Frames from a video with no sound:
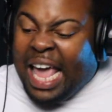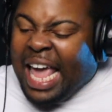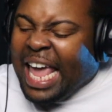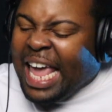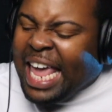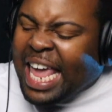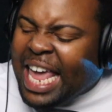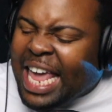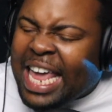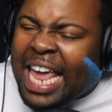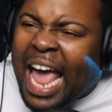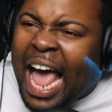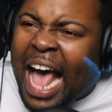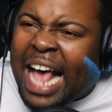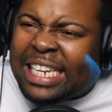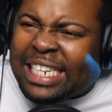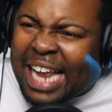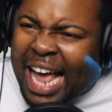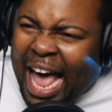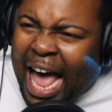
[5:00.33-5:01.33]
he
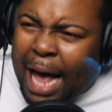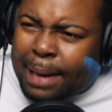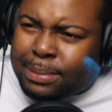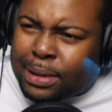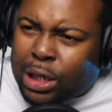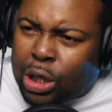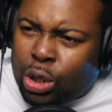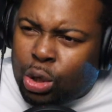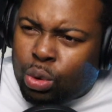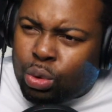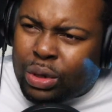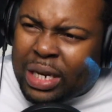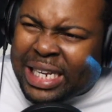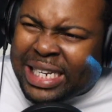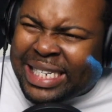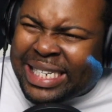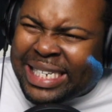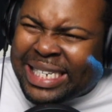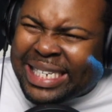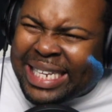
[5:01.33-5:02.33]
has absolutely
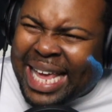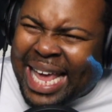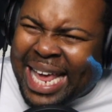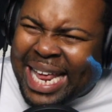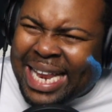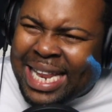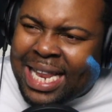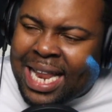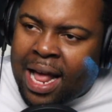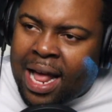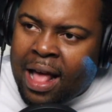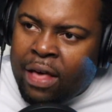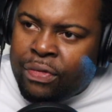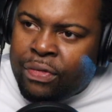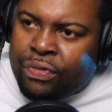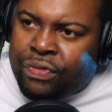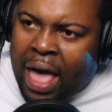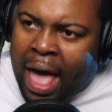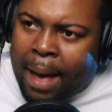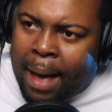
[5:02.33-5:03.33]
skinned
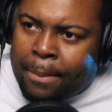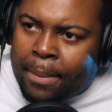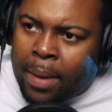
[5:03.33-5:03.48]
them